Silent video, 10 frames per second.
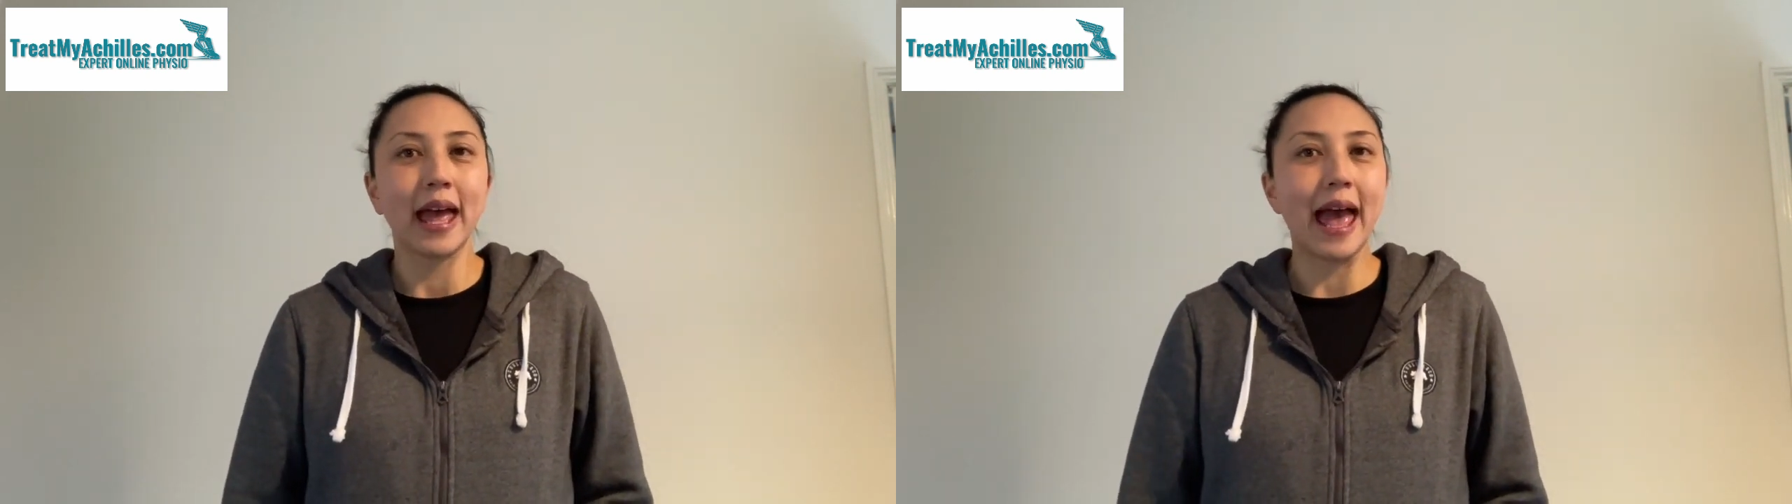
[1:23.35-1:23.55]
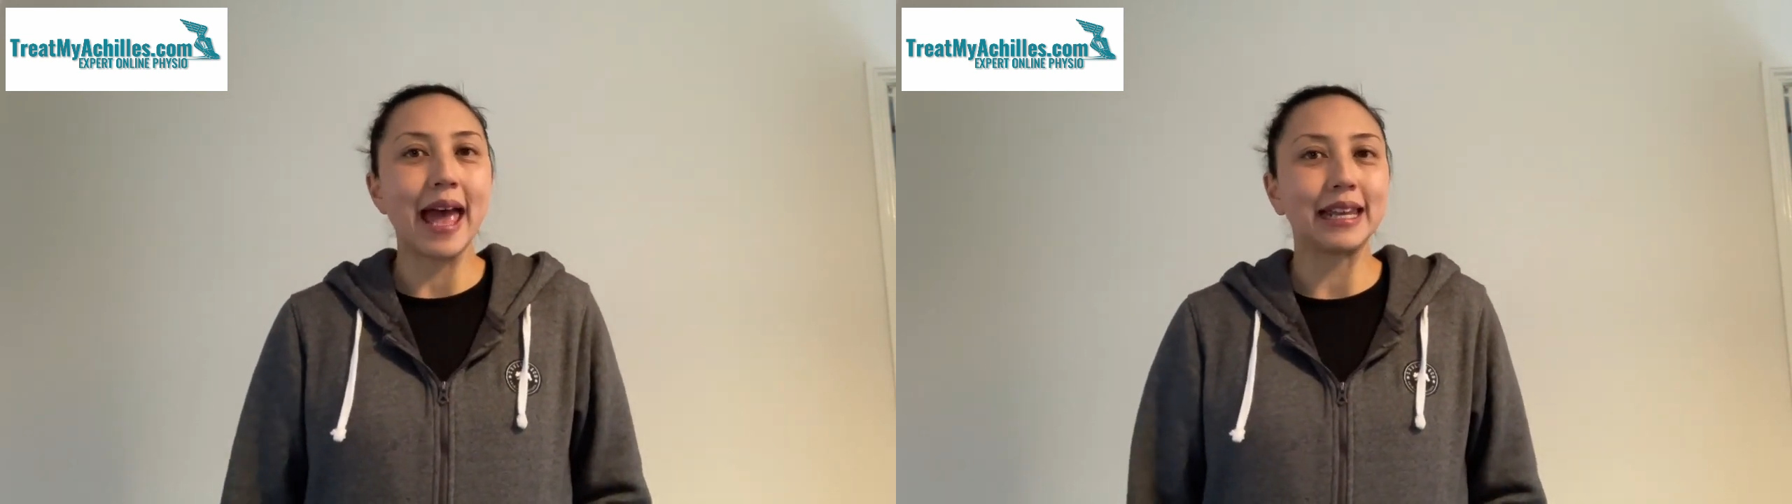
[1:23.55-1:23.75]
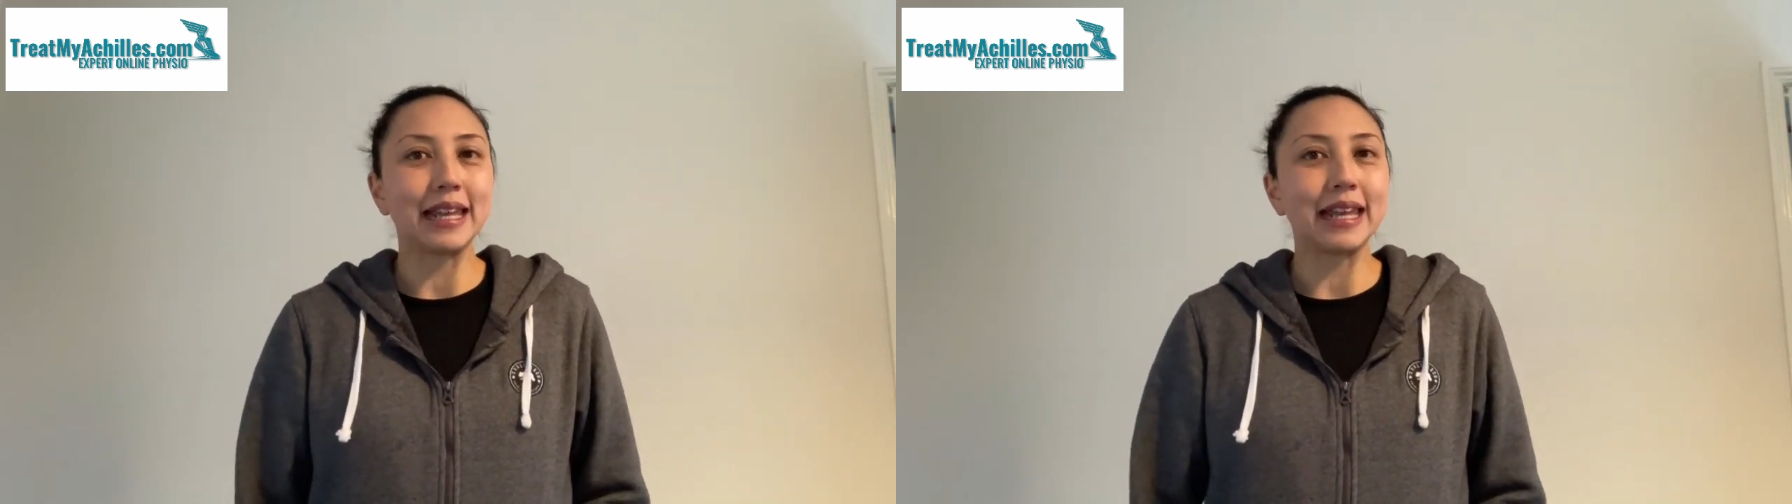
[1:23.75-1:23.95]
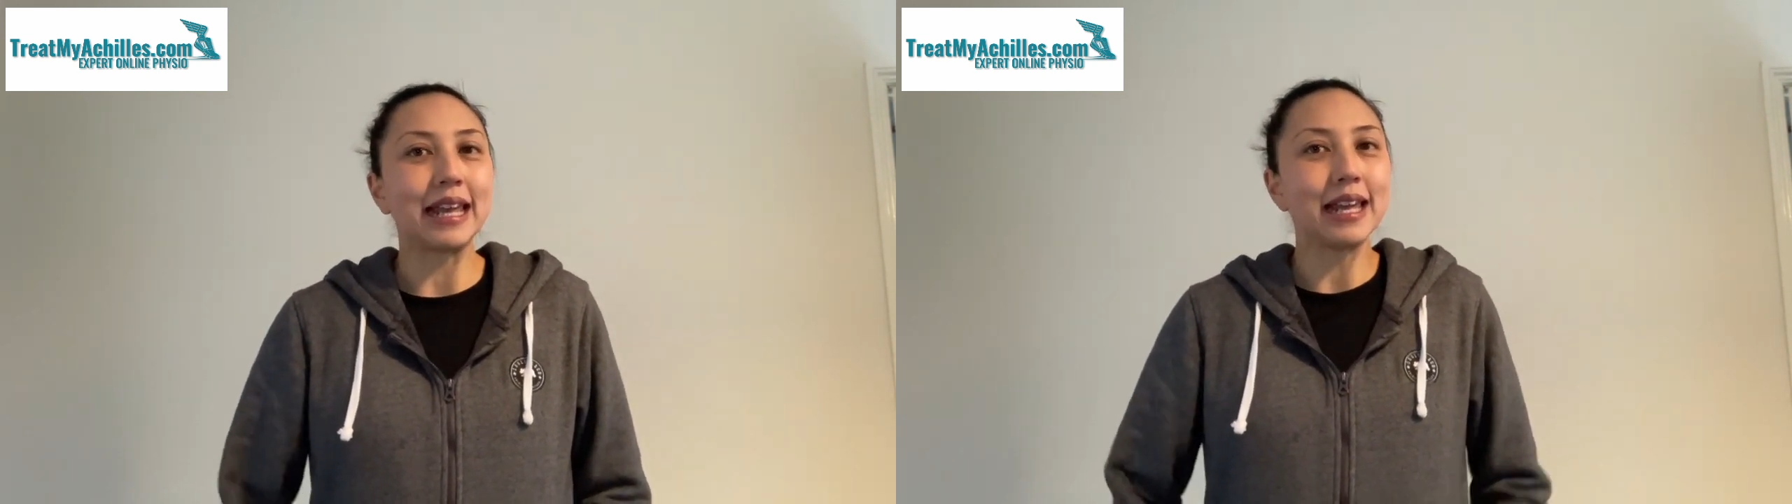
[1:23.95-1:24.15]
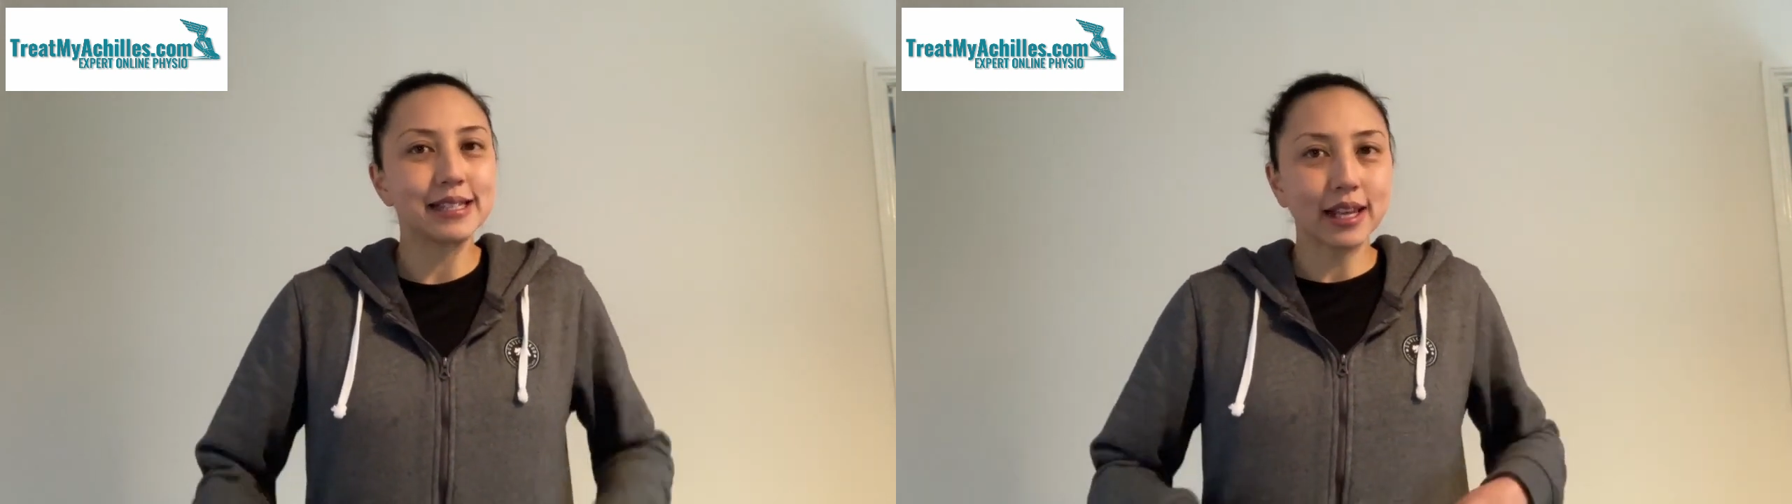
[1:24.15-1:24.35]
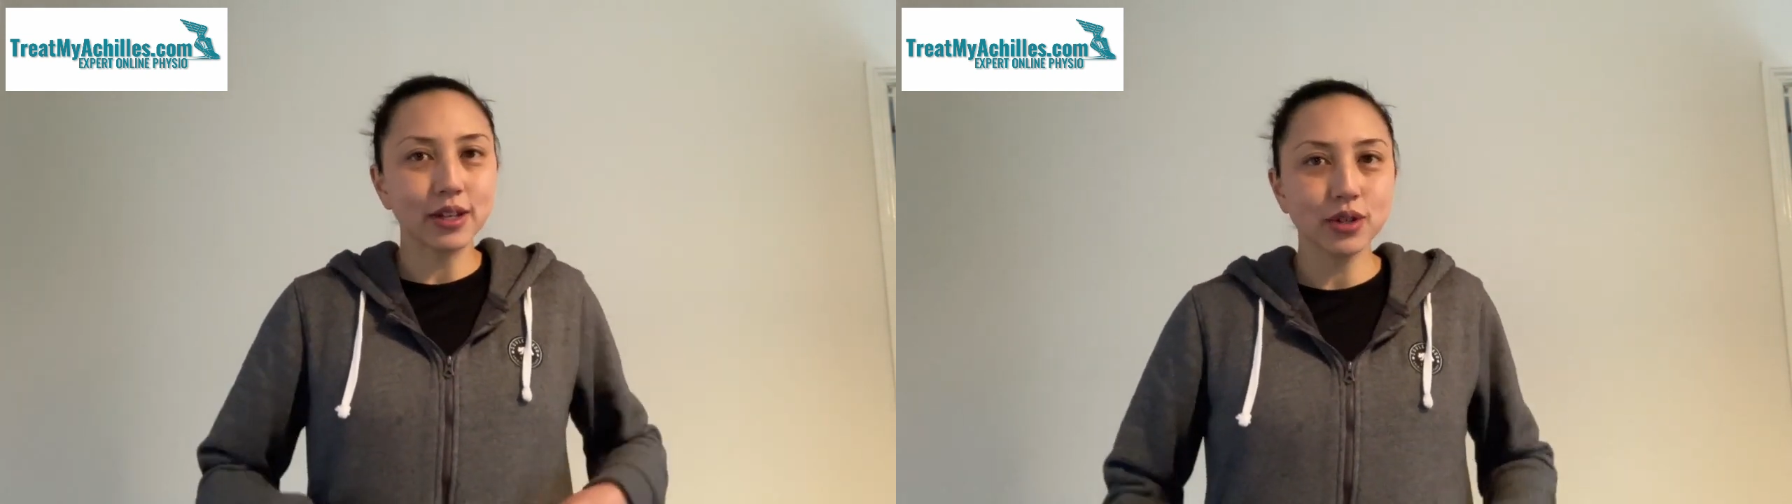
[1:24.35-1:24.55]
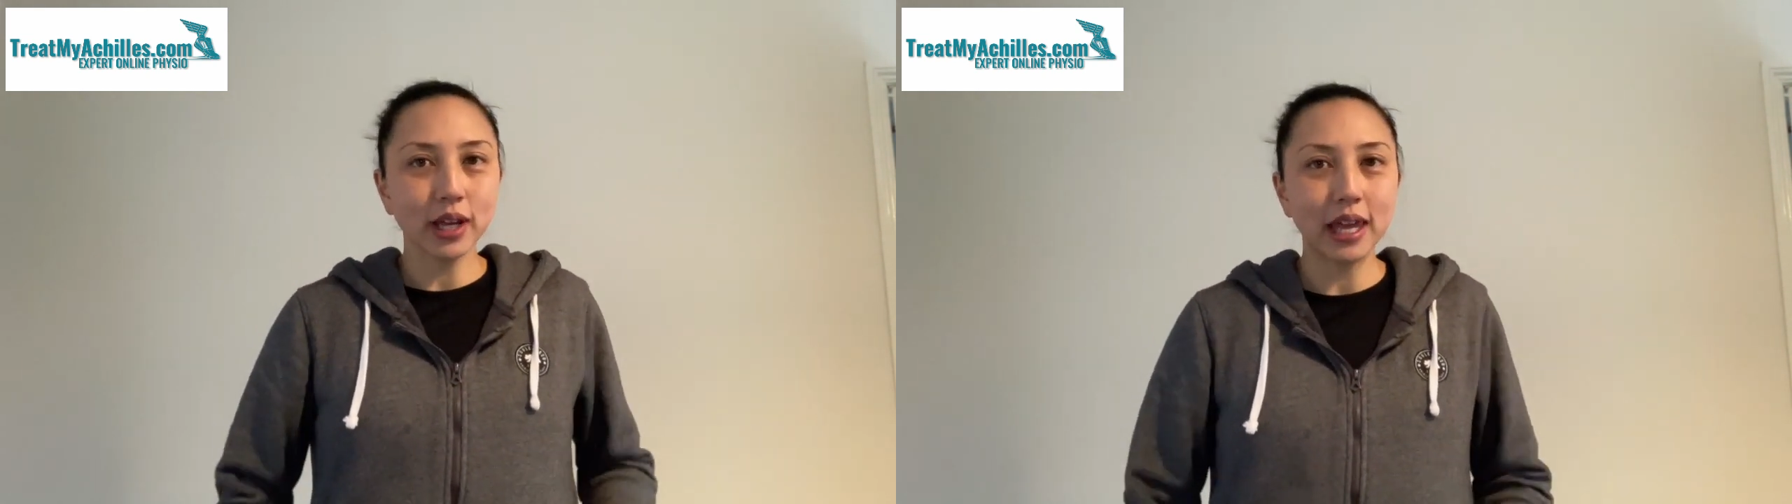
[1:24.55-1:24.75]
any eccentric